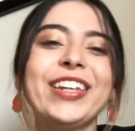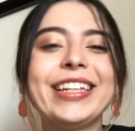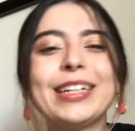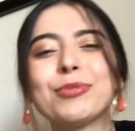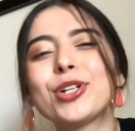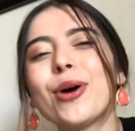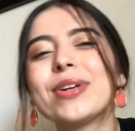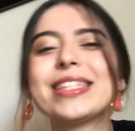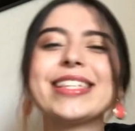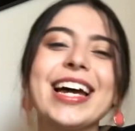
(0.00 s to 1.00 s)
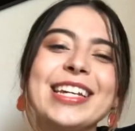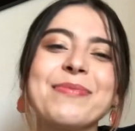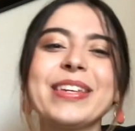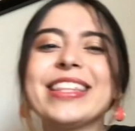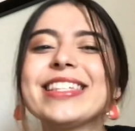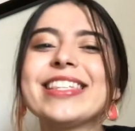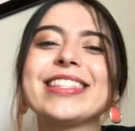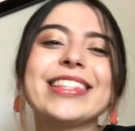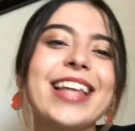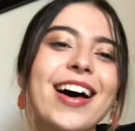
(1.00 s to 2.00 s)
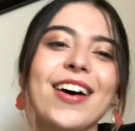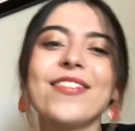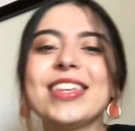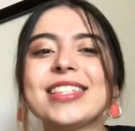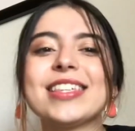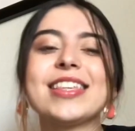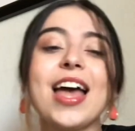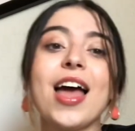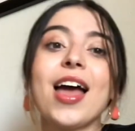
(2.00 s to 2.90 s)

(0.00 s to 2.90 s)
feeling him grow inside of me, this is love, this is...